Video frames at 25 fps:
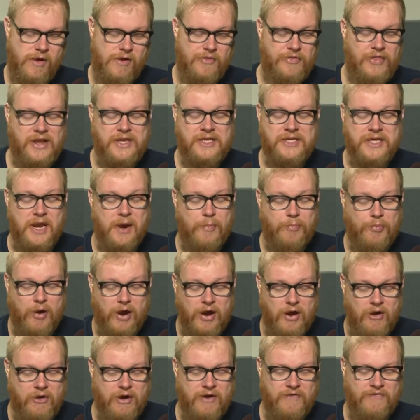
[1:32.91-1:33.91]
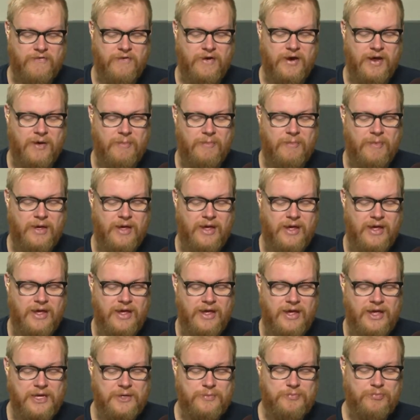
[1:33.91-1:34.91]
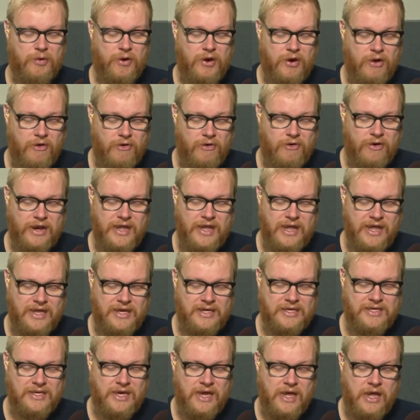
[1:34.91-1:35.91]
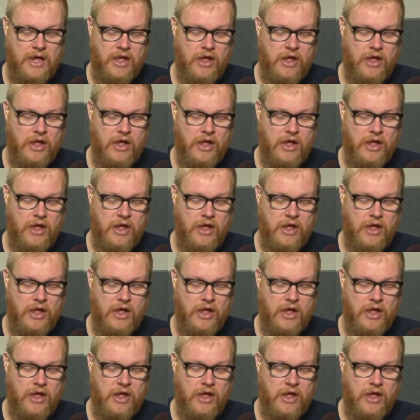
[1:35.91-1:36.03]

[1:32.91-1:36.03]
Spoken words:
That's not a priority for him. His priority is